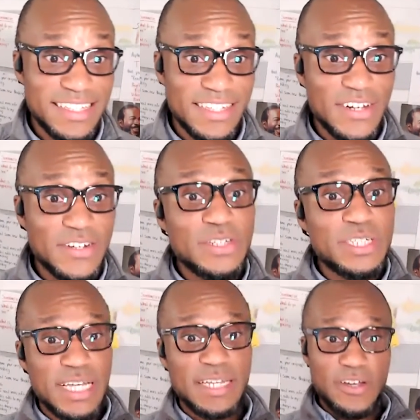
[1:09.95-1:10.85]
It's
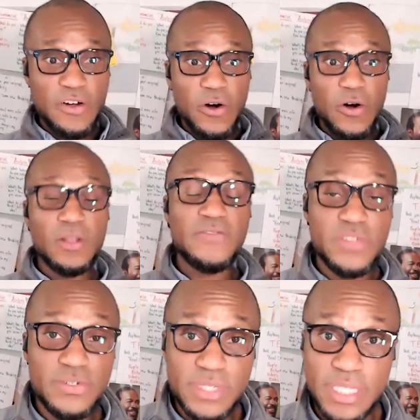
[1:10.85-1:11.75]
understanding all of
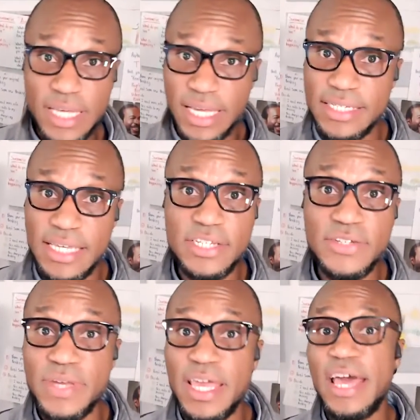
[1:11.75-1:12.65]
those things and
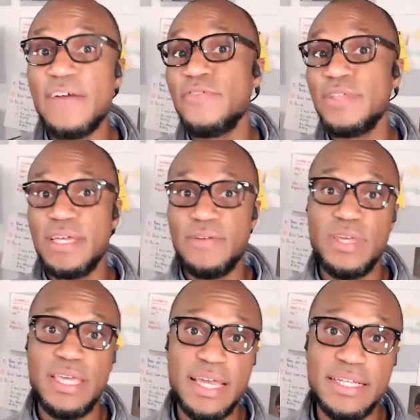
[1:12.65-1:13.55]
doing everything
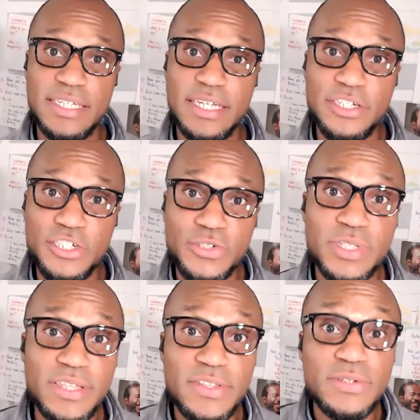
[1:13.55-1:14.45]
we can to ensure
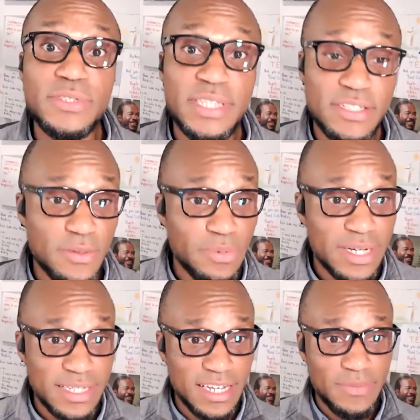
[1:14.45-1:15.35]
that those things are
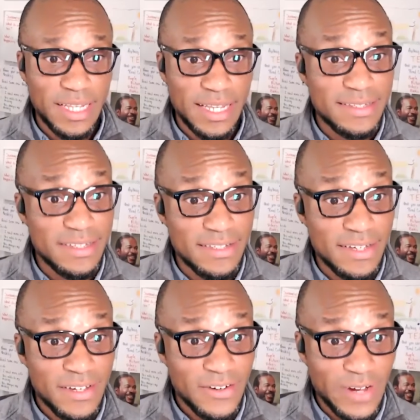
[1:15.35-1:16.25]
present in my lessons,
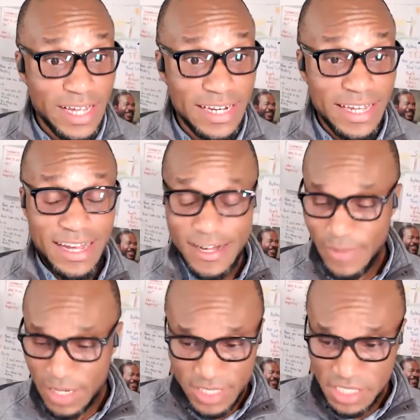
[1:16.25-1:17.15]
right?
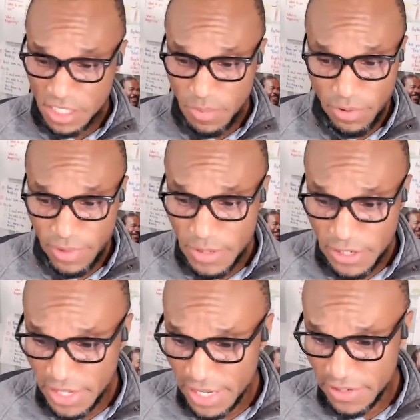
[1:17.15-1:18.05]
I was teaching
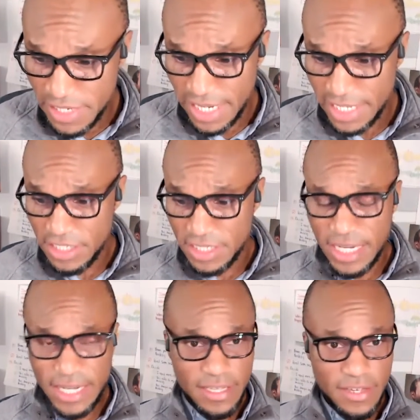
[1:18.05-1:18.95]
perimeter the other day, just
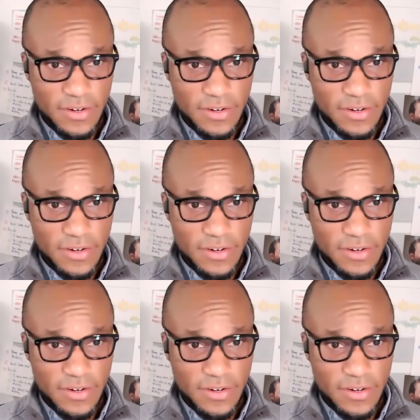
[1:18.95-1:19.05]
like,